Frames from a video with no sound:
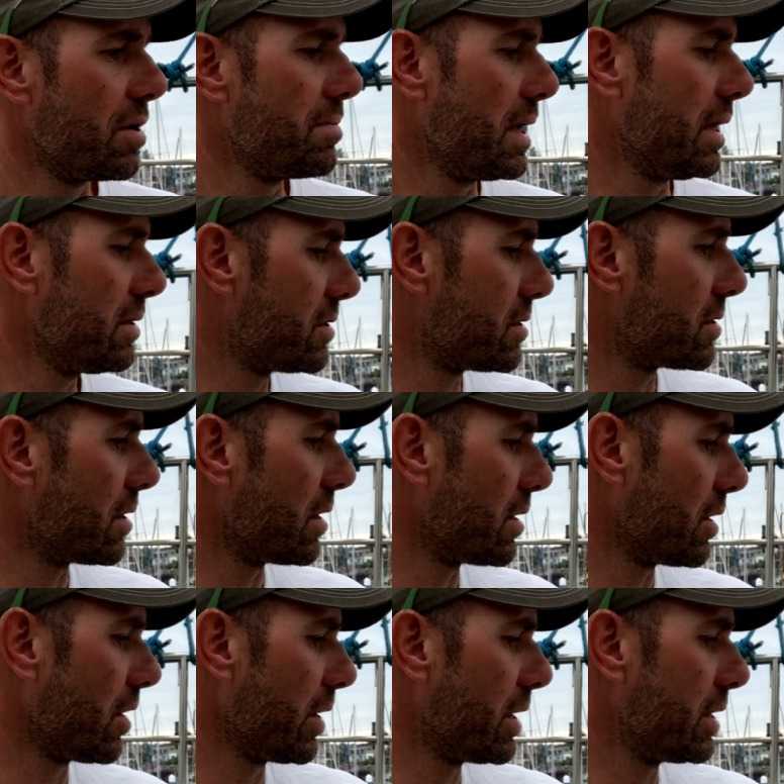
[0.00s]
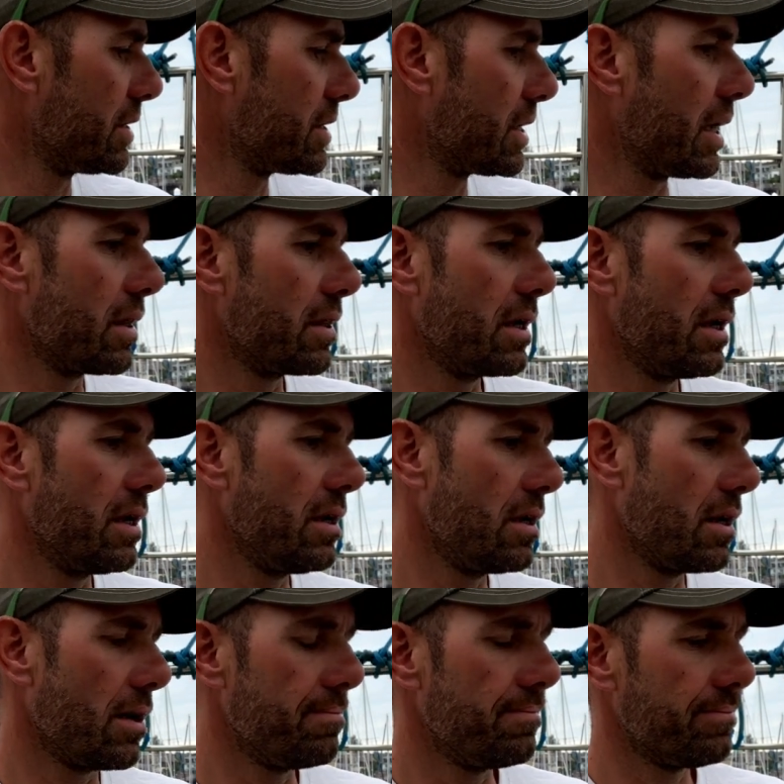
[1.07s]
means I can take
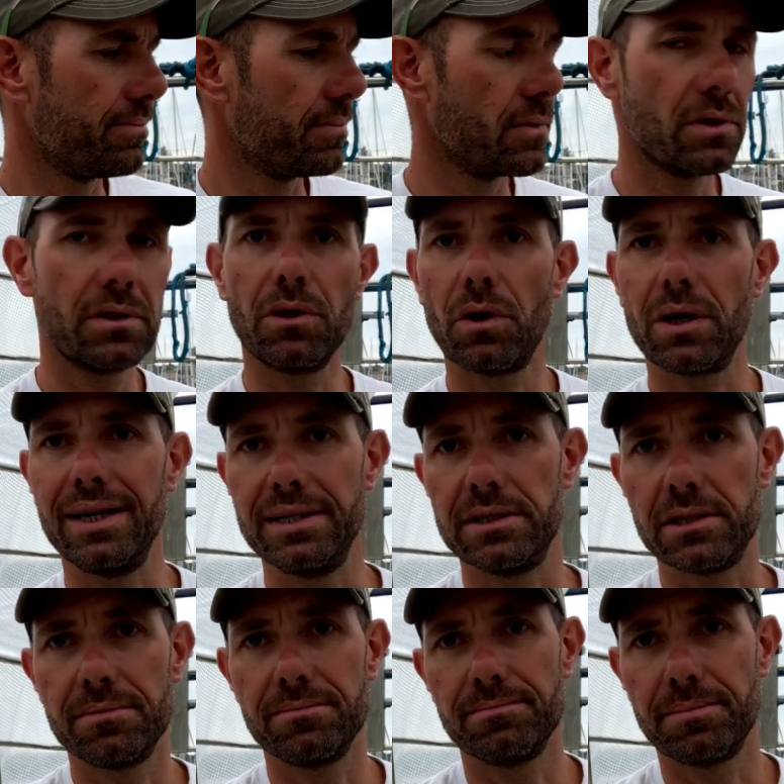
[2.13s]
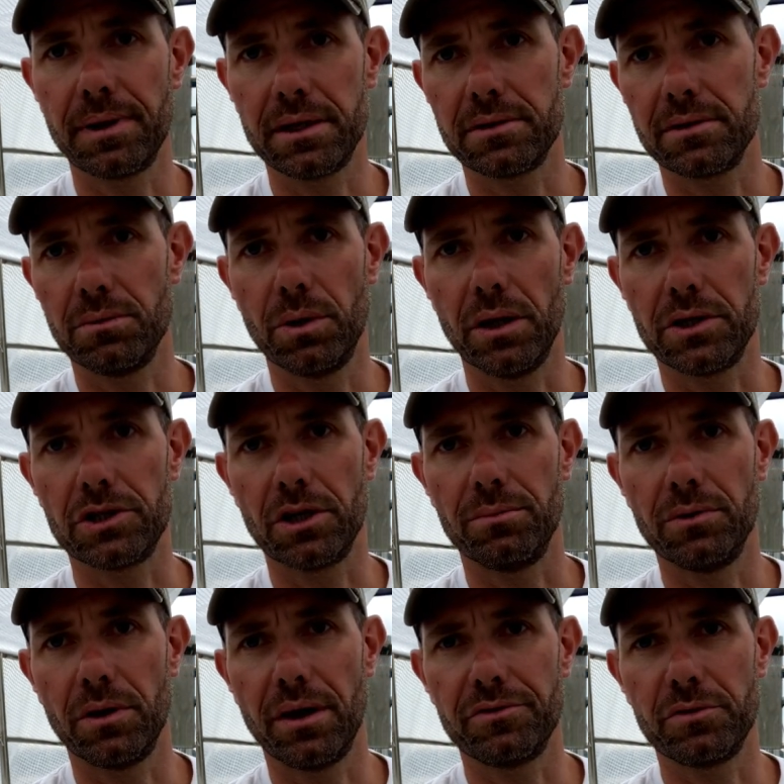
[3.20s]
the locker lids back to the workshop
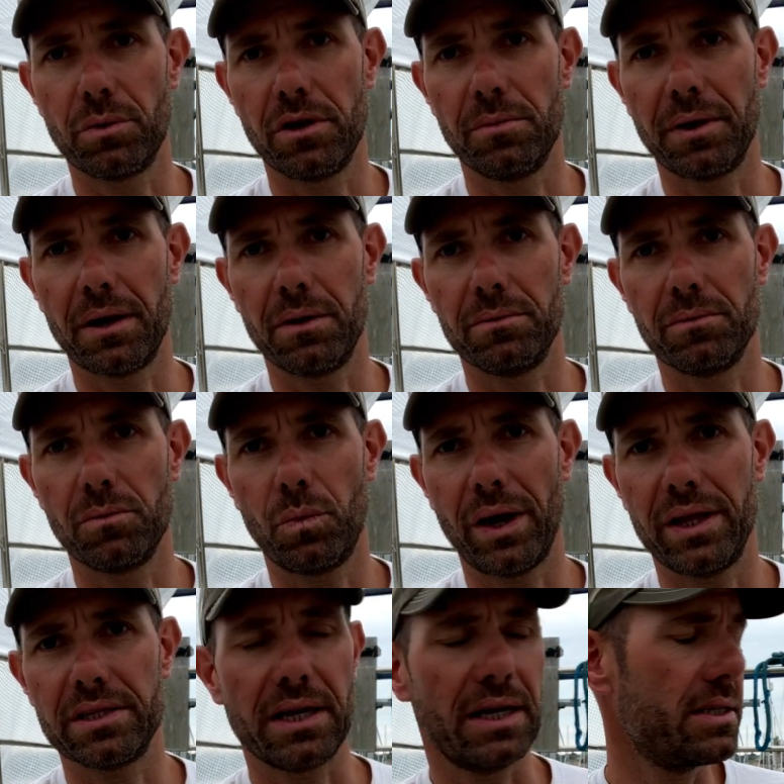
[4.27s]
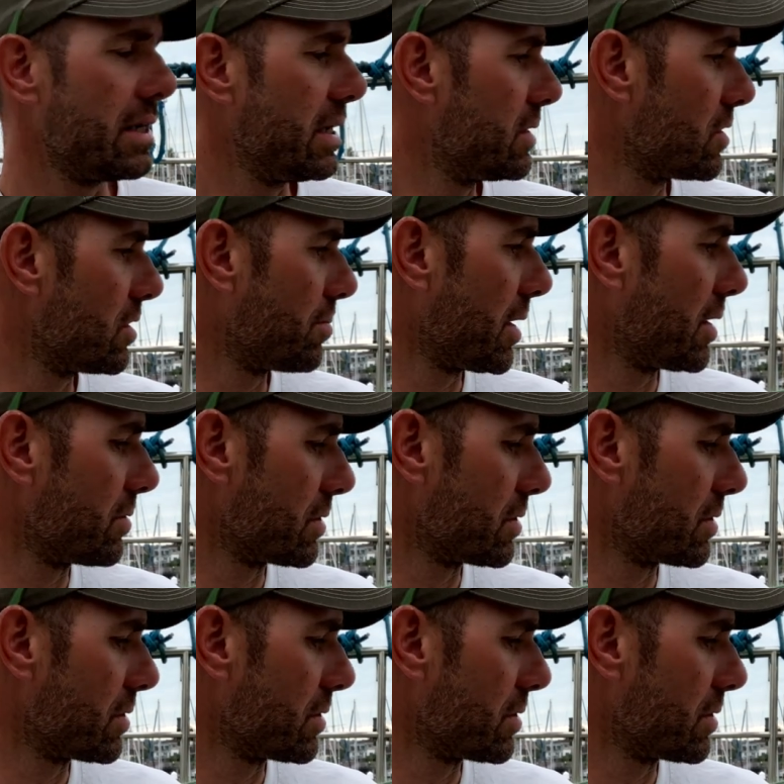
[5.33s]
and not have to worry about wet getting into the boat.